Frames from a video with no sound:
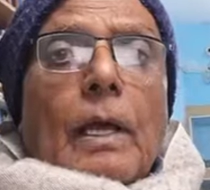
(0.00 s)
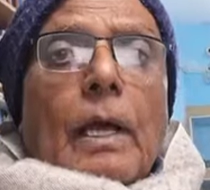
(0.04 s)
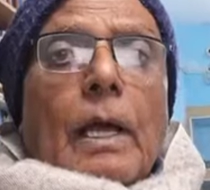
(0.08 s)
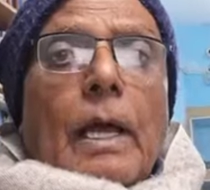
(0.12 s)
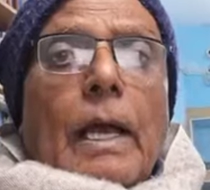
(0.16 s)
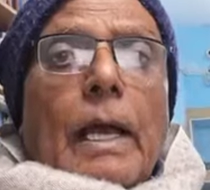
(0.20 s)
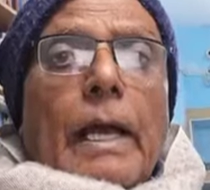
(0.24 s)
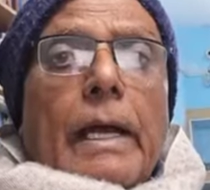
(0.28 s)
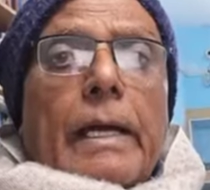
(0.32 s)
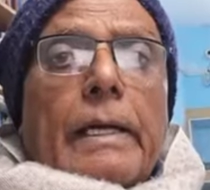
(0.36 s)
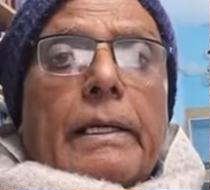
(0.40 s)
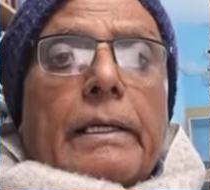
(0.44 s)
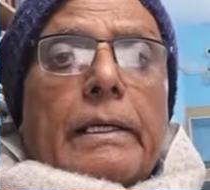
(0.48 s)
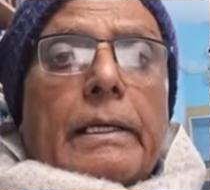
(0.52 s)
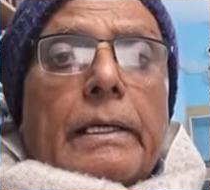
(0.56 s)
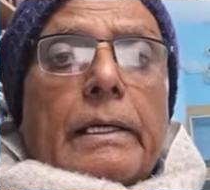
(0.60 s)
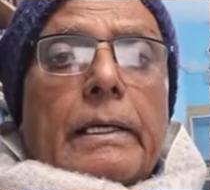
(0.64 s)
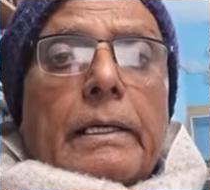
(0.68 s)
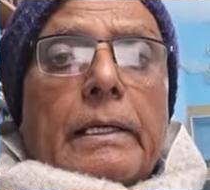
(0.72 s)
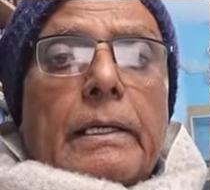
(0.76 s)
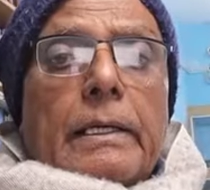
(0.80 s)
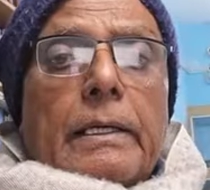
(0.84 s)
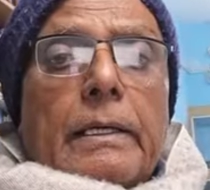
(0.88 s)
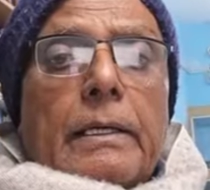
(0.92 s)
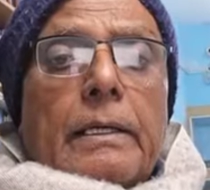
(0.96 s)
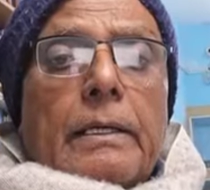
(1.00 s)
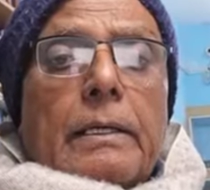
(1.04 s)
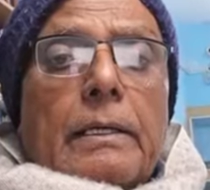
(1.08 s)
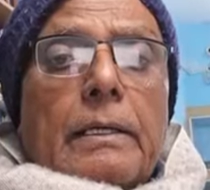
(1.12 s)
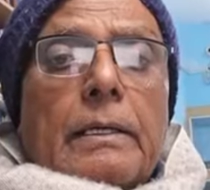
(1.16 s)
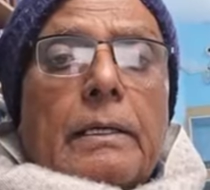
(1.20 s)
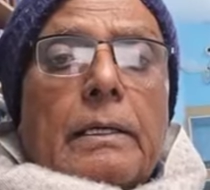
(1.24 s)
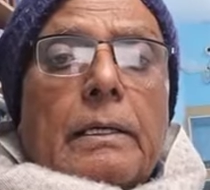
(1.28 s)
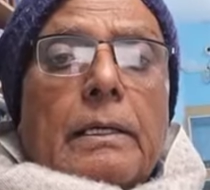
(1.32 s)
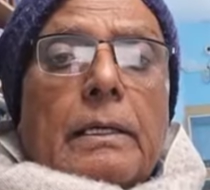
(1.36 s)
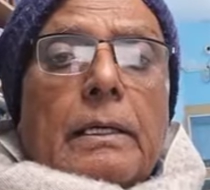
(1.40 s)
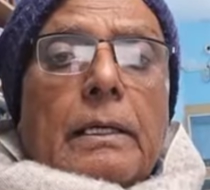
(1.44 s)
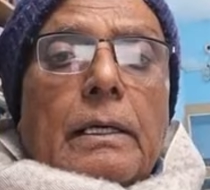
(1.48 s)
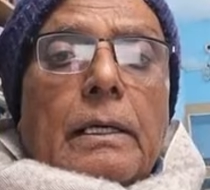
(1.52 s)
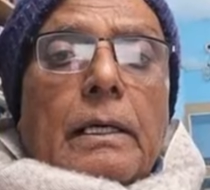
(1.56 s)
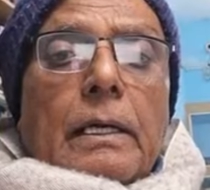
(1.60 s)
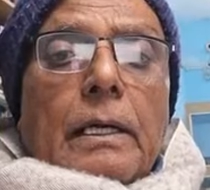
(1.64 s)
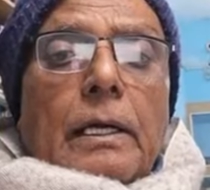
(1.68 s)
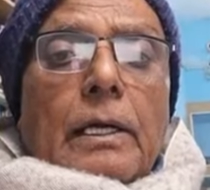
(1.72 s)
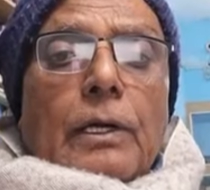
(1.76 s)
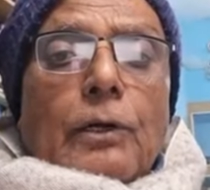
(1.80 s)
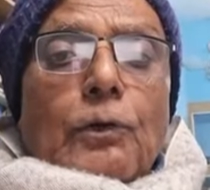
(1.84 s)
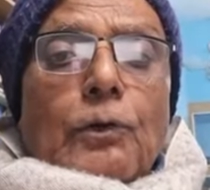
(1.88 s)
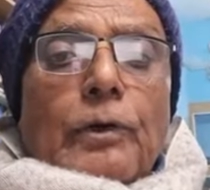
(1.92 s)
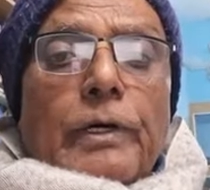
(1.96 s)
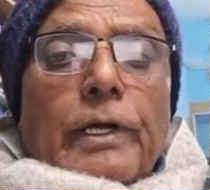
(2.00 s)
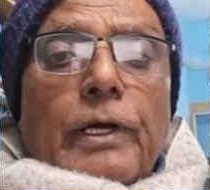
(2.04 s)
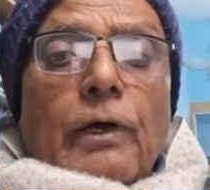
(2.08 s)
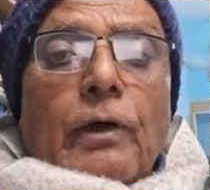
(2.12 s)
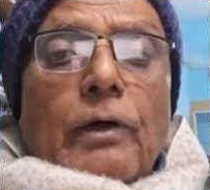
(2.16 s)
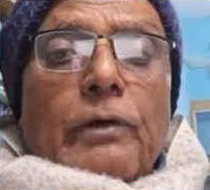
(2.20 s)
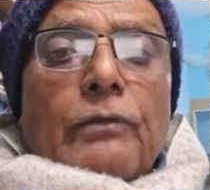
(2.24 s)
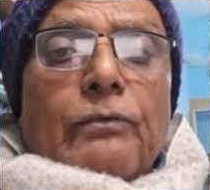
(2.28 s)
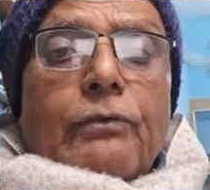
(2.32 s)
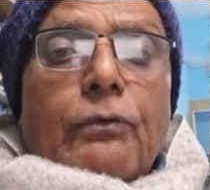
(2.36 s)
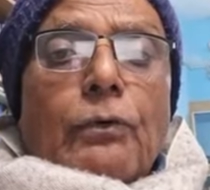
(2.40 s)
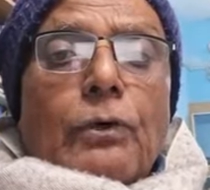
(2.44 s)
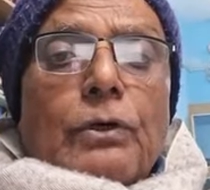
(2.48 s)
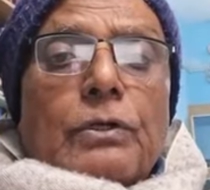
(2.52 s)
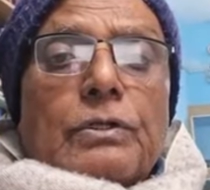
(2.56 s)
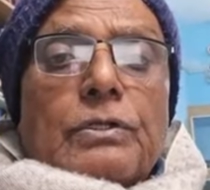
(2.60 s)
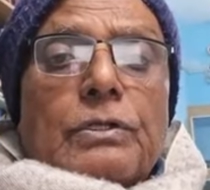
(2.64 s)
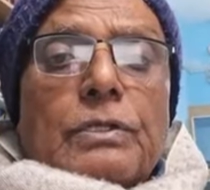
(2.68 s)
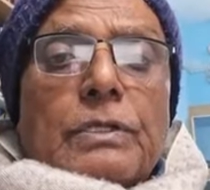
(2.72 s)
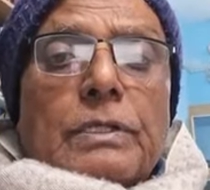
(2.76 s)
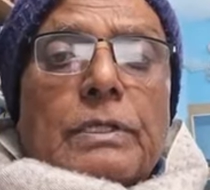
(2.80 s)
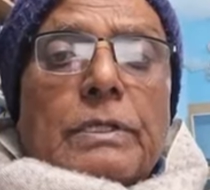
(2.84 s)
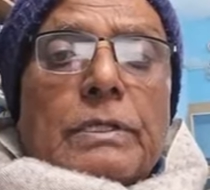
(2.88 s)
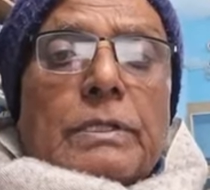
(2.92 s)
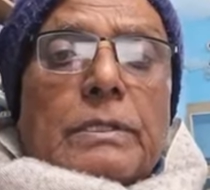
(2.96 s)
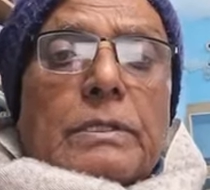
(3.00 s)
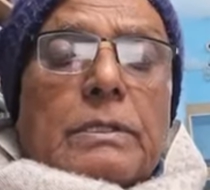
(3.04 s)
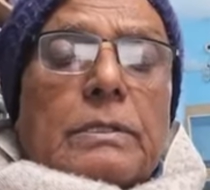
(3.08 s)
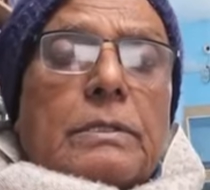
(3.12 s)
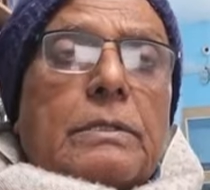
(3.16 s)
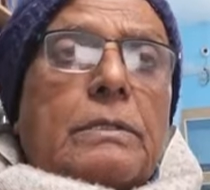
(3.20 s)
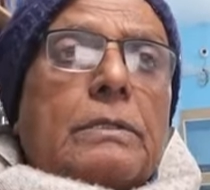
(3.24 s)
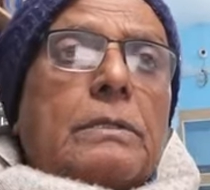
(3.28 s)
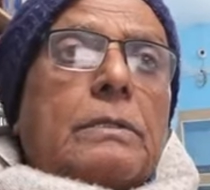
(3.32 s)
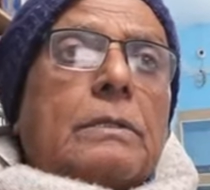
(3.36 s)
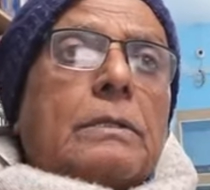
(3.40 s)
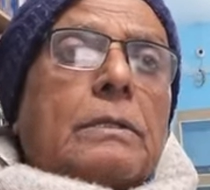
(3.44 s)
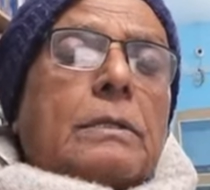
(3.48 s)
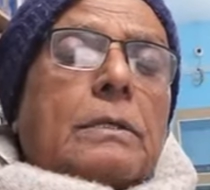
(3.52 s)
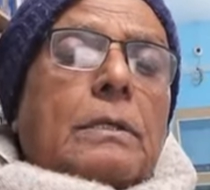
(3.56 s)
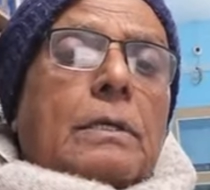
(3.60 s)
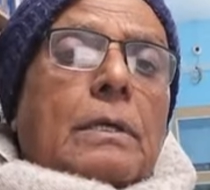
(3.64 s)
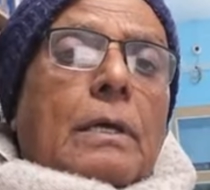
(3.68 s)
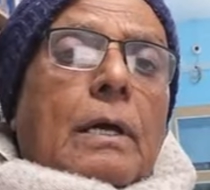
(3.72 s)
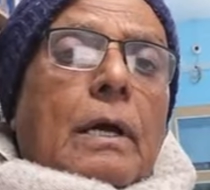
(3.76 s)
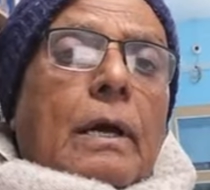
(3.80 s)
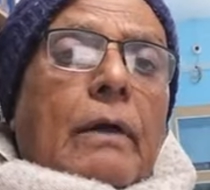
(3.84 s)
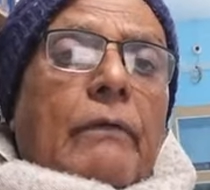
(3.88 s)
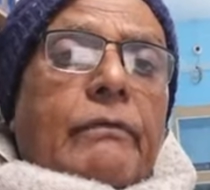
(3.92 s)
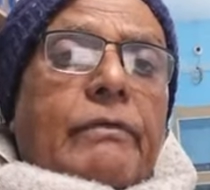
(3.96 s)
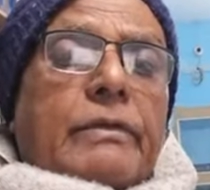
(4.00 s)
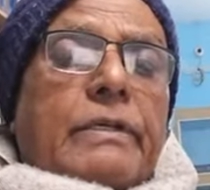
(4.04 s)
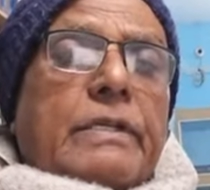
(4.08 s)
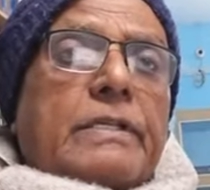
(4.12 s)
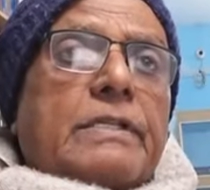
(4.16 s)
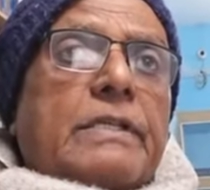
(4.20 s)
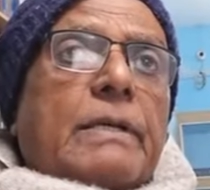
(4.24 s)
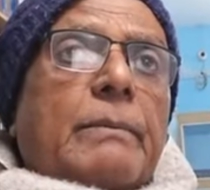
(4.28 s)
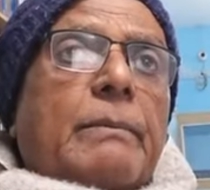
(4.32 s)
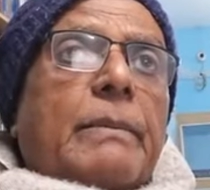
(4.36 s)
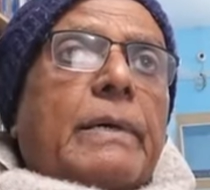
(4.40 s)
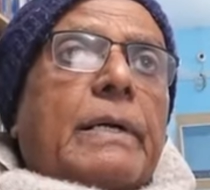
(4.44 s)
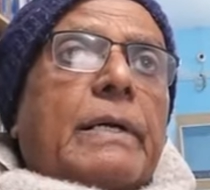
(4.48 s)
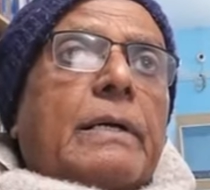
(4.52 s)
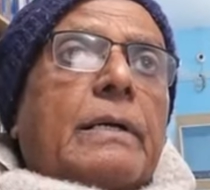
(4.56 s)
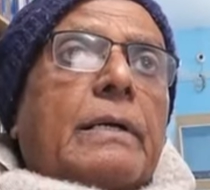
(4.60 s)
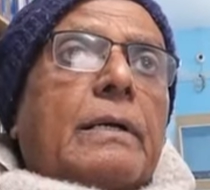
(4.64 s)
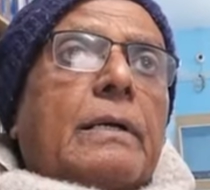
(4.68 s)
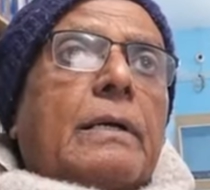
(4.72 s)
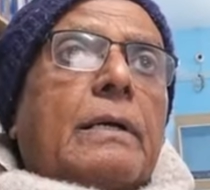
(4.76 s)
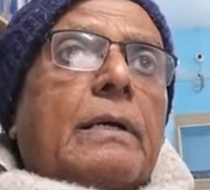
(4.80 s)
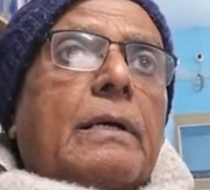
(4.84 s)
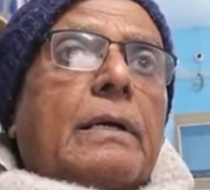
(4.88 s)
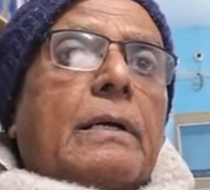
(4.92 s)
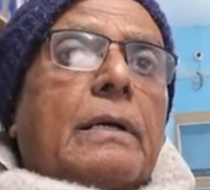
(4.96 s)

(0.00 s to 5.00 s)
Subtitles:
And today, on 4th of December,